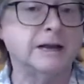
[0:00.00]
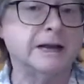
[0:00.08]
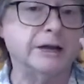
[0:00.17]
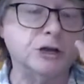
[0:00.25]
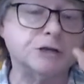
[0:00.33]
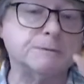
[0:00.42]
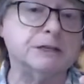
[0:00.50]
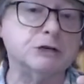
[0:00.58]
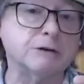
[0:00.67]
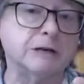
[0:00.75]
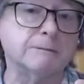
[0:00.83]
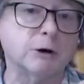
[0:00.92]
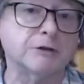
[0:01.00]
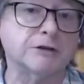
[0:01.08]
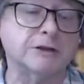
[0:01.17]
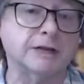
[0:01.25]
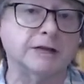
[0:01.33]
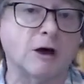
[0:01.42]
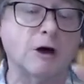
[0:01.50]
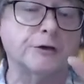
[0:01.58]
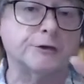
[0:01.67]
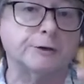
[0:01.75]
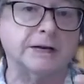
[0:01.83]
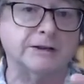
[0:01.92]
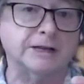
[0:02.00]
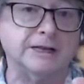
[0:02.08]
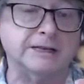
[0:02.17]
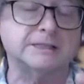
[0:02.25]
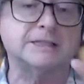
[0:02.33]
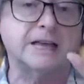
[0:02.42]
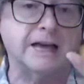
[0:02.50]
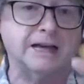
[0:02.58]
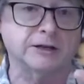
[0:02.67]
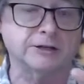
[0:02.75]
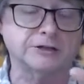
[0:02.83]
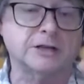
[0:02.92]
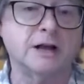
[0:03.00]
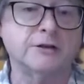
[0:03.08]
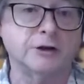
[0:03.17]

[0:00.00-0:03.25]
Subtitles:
Now you should be doing all 3 of these scales.